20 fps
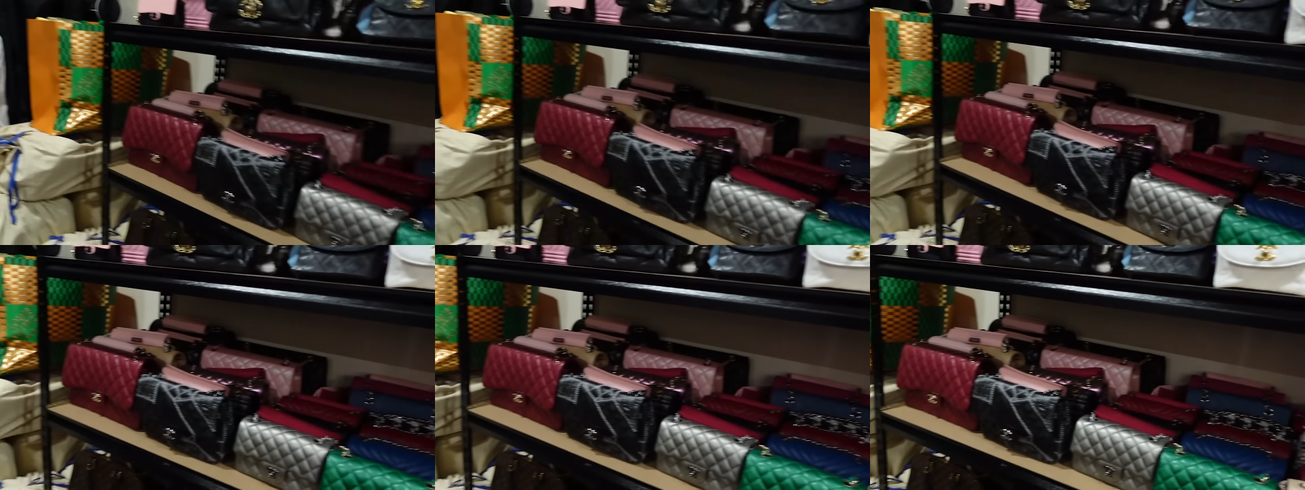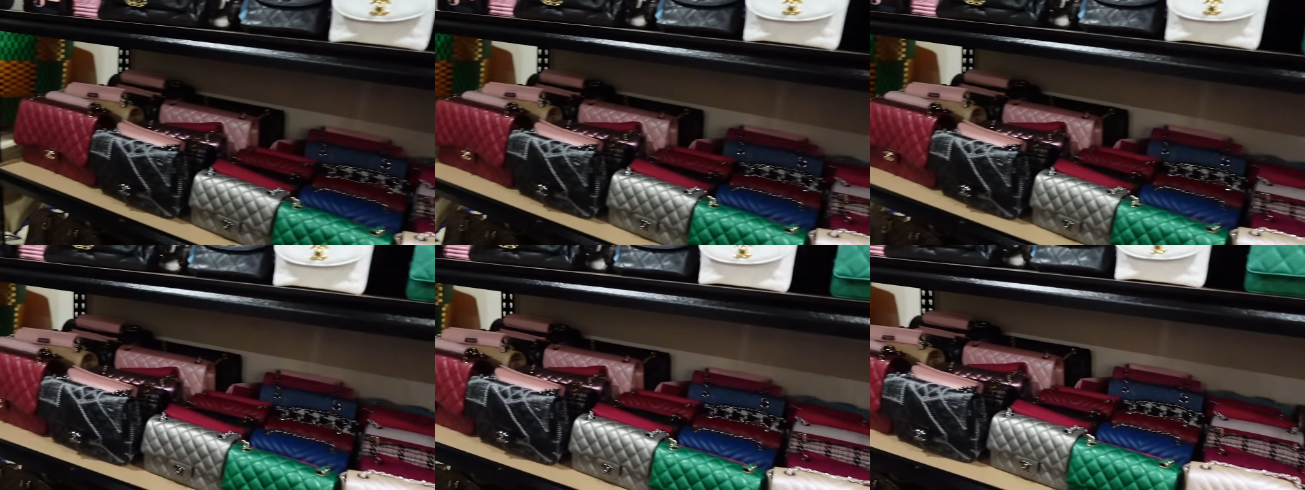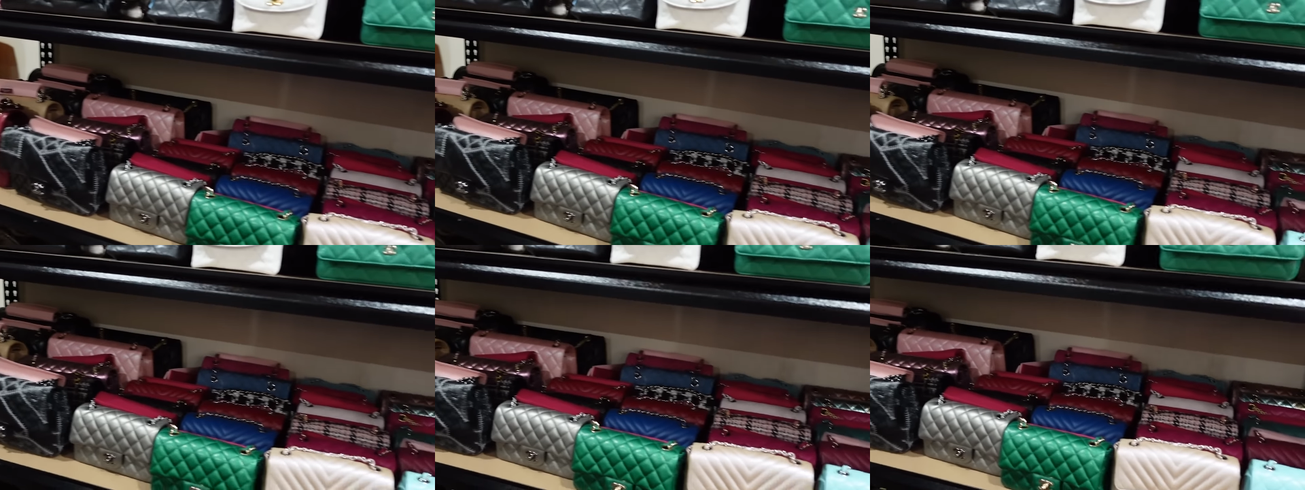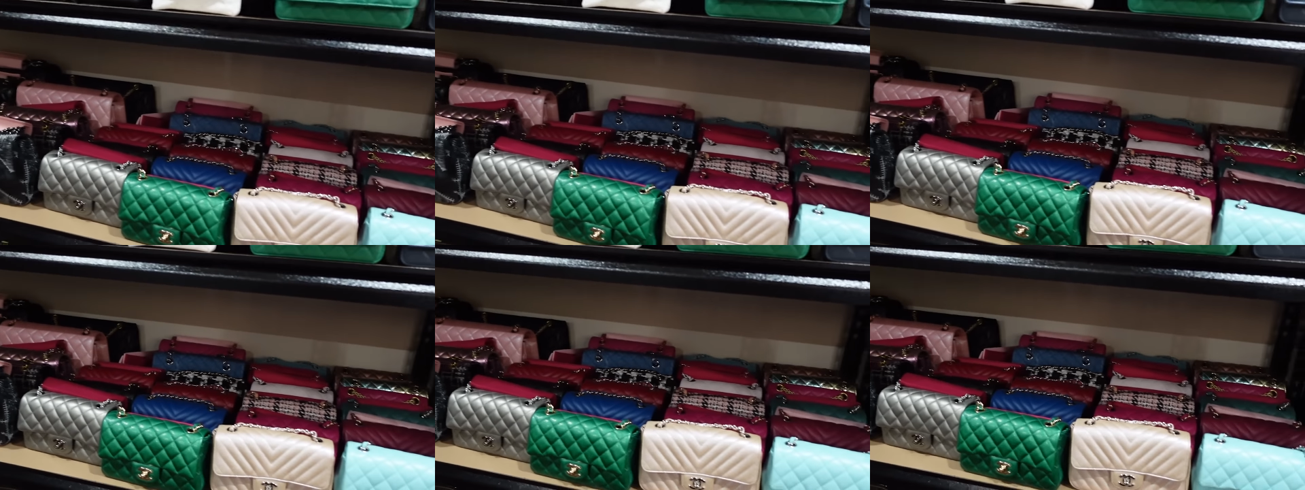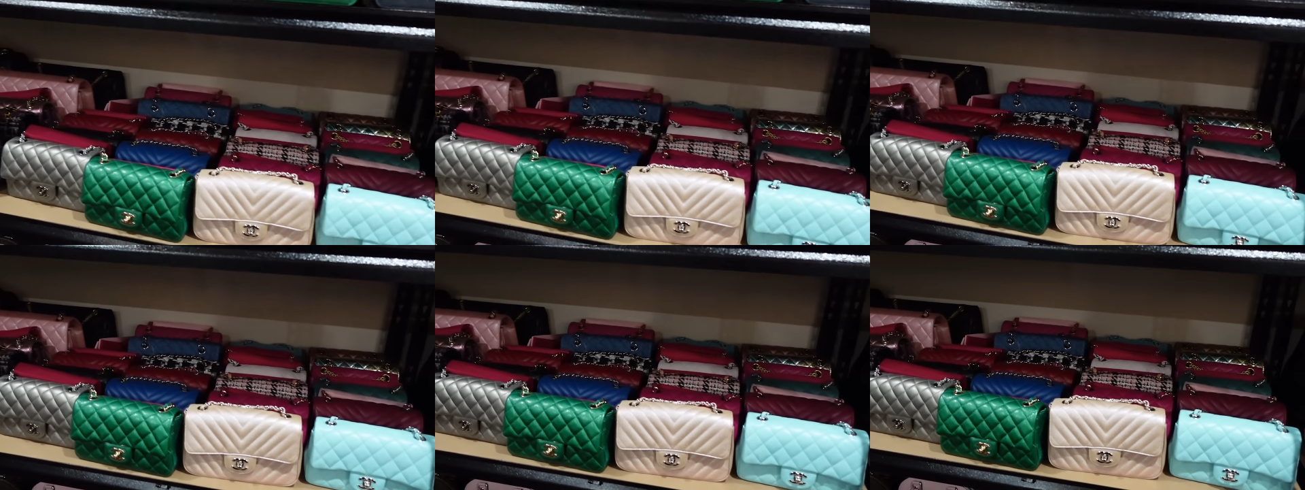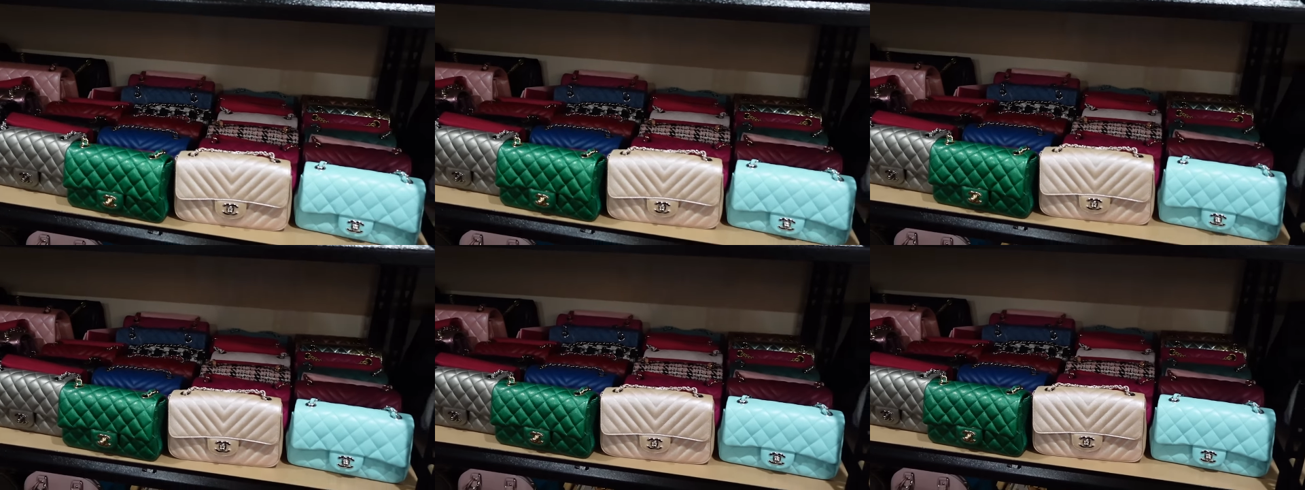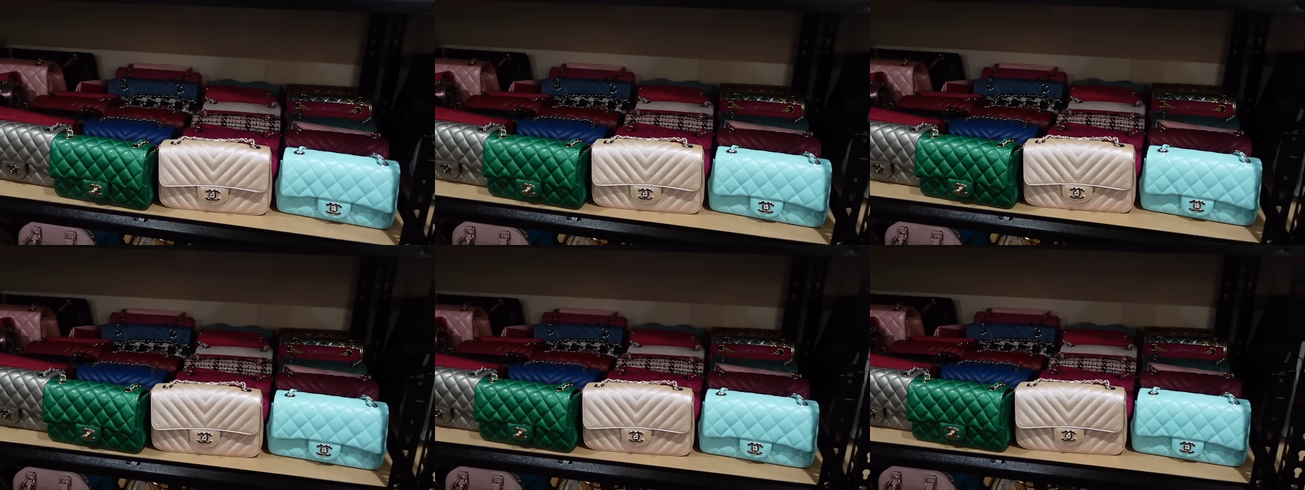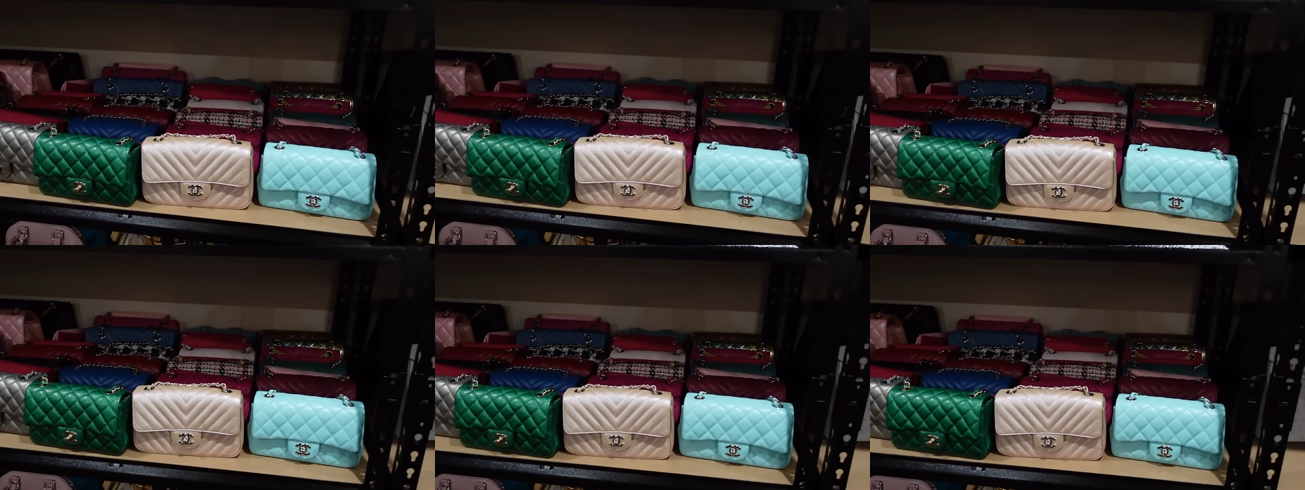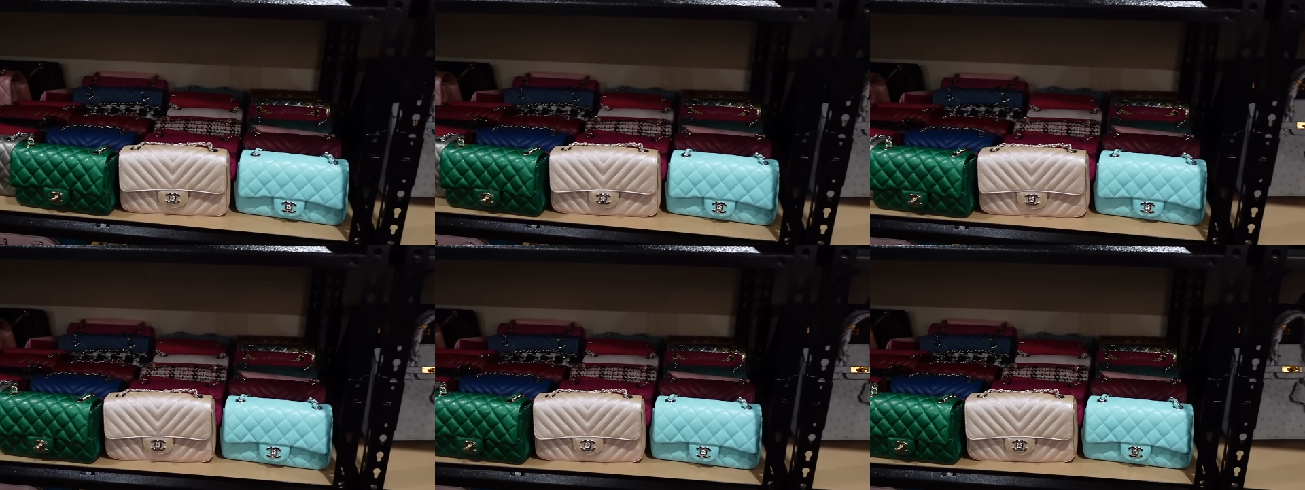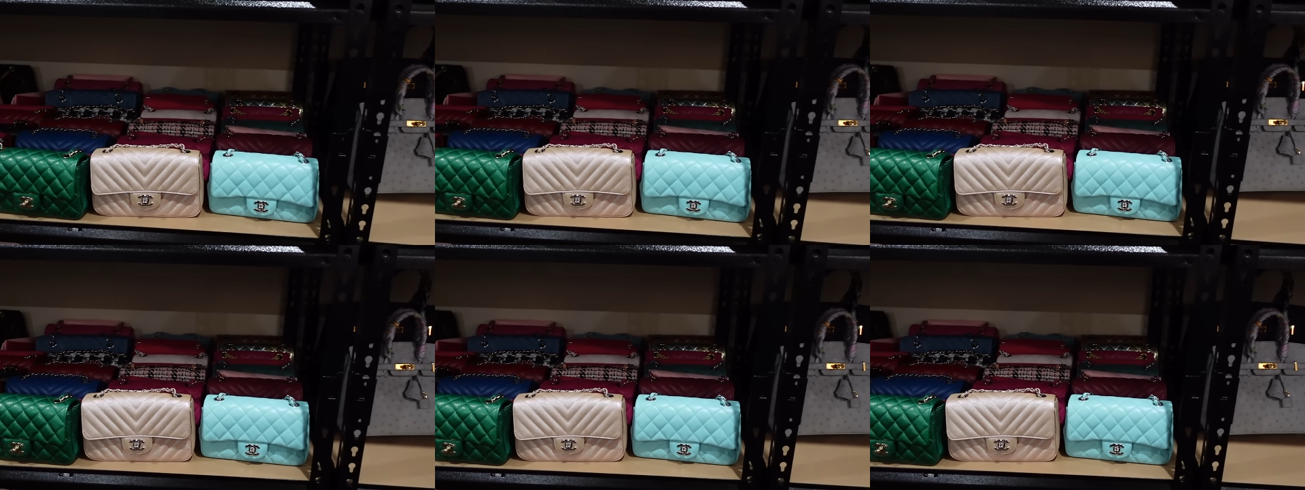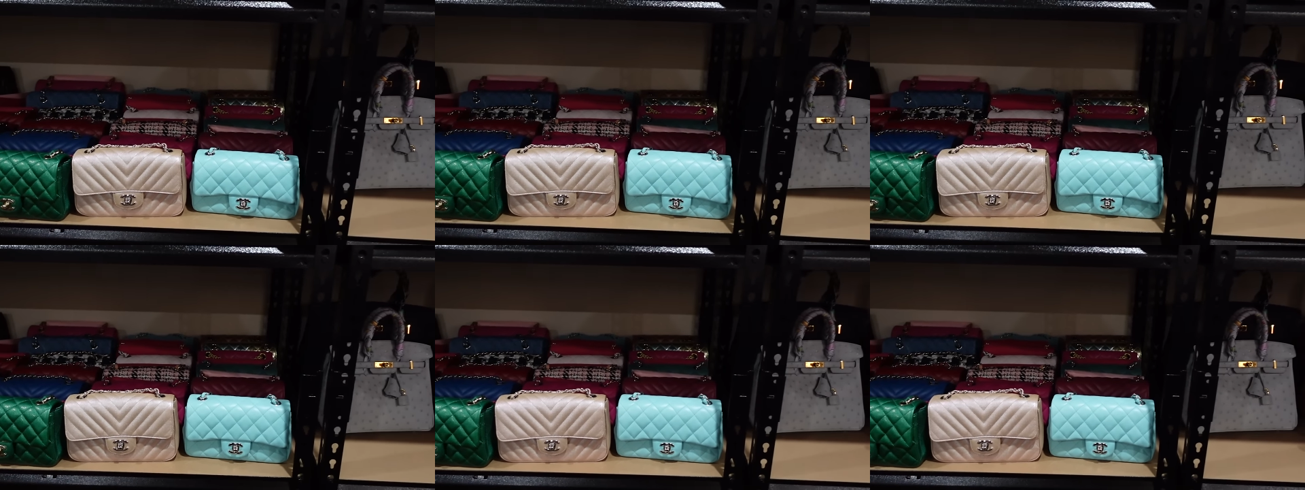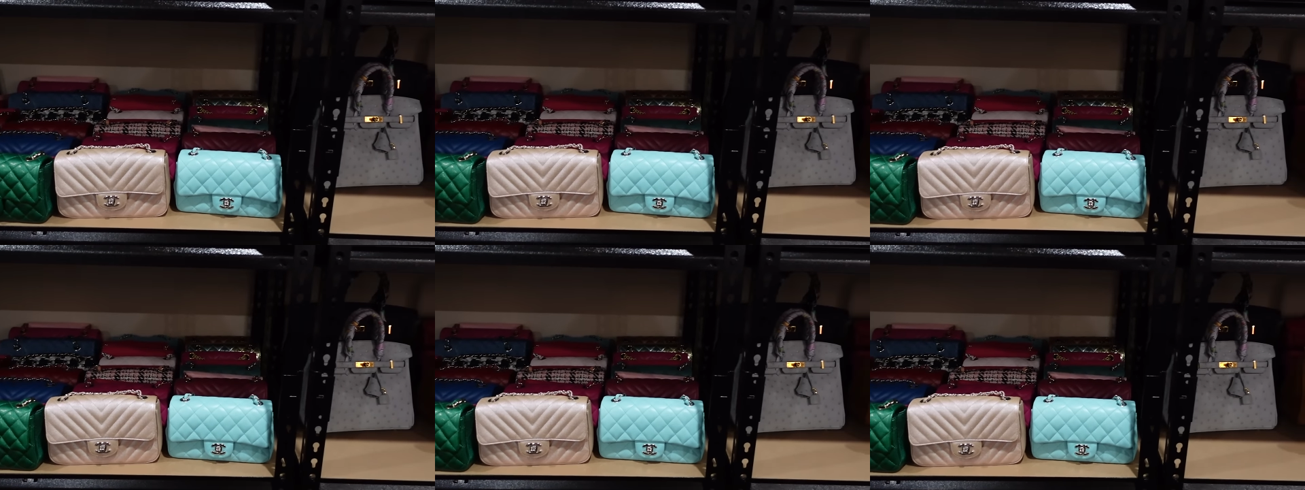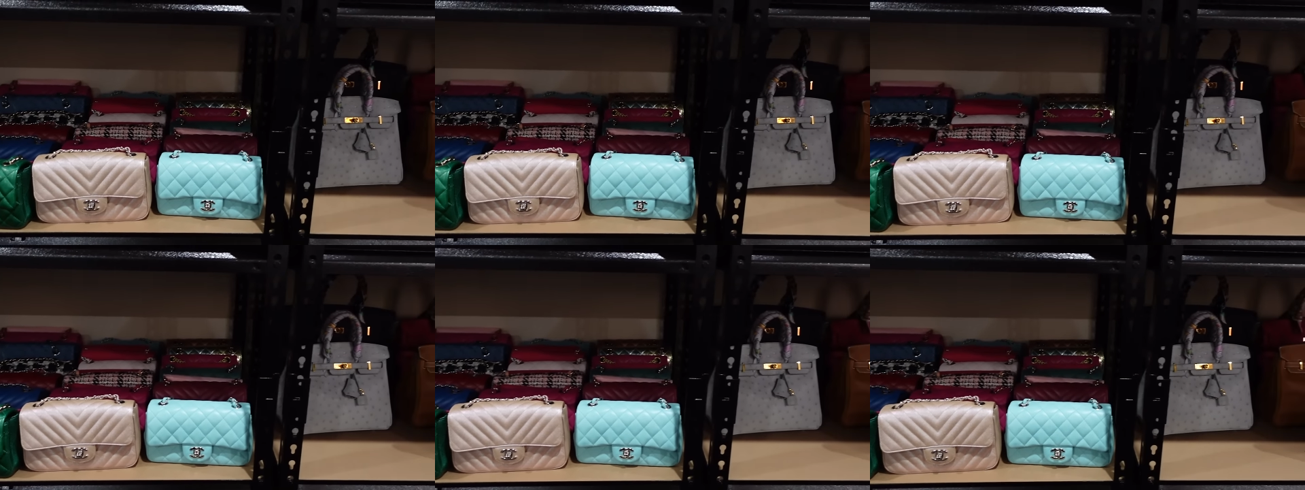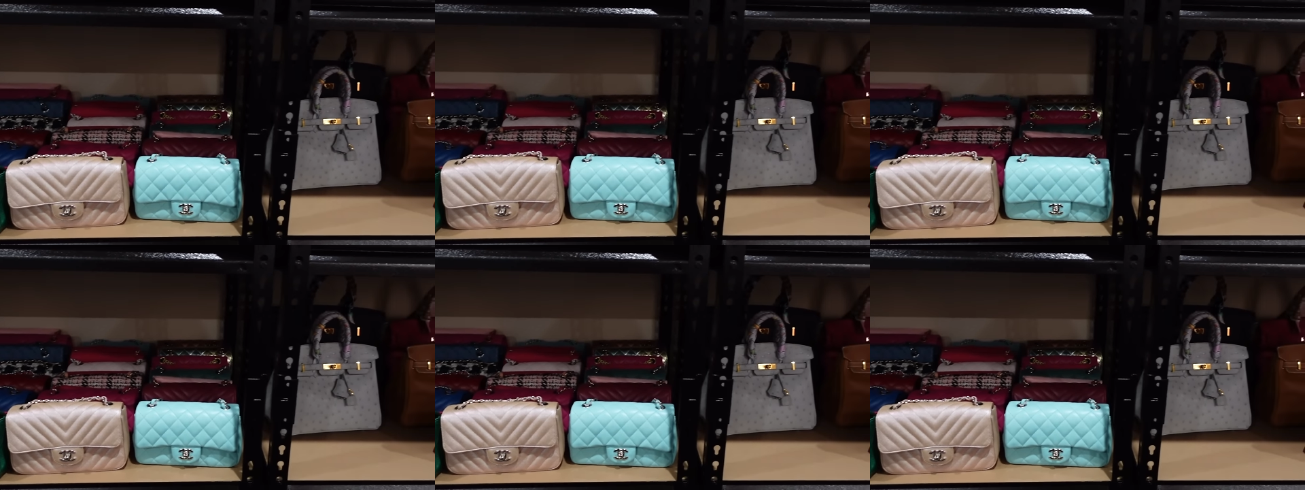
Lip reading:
(no speaker visible)